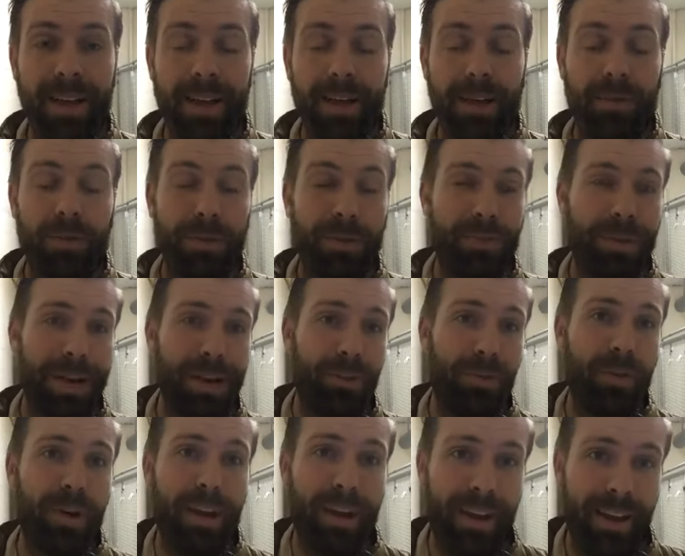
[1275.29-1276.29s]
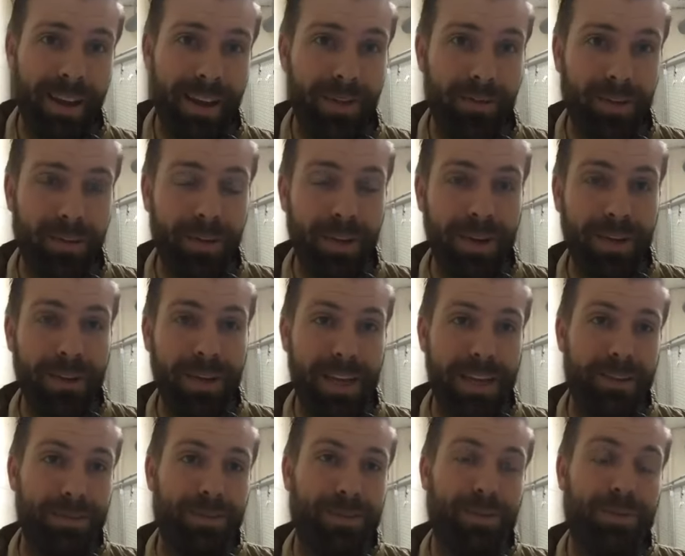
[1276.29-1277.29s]
which, by the way, everybody, thank
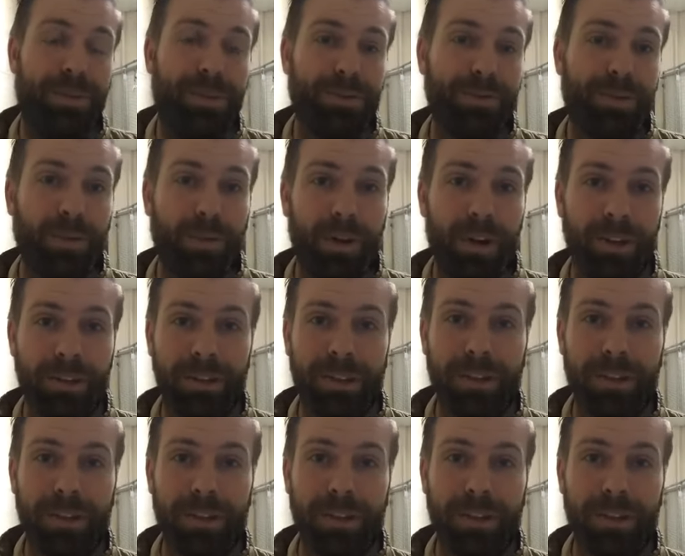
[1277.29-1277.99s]
you so much for watching.